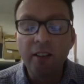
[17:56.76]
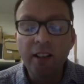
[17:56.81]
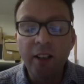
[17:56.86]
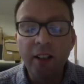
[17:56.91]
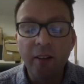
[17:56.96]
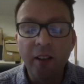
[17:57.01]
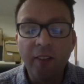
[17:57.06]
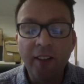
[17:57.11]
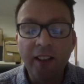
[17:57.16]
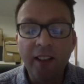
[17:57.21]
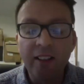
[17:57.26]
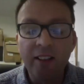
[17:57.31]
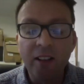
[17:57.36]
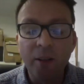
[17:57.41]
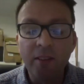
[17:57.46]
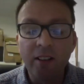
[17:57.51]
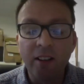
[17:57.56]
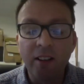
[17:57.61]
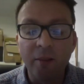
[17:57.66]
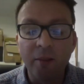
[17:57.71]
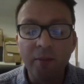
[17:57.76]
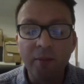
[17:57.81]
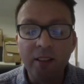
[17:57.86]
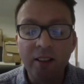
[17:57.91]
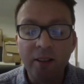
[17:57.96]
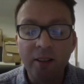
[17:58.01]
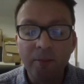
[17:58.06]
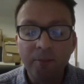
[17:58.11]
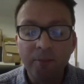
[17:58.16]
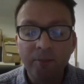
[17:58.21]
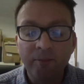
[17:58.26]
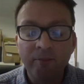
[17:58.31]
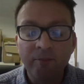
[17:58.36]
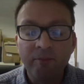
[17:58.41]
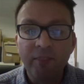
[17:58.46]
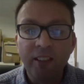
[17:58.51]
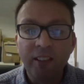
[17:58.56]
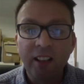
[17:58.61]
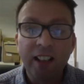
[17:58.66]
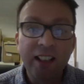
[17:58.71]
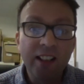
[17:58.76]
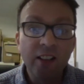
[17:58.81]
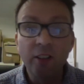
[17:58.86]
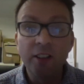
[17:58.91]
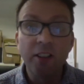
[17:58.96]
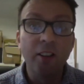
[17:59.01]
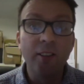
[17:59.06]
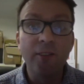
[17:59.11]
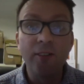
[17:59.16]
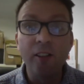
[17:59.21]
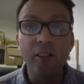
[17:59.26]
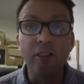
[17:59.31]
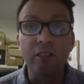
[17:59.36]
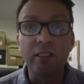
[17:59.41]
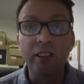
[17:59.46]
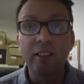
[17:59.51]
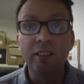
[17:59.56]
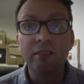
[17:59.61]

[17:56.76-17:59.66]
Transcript: know, I think sometimes it's not your fault.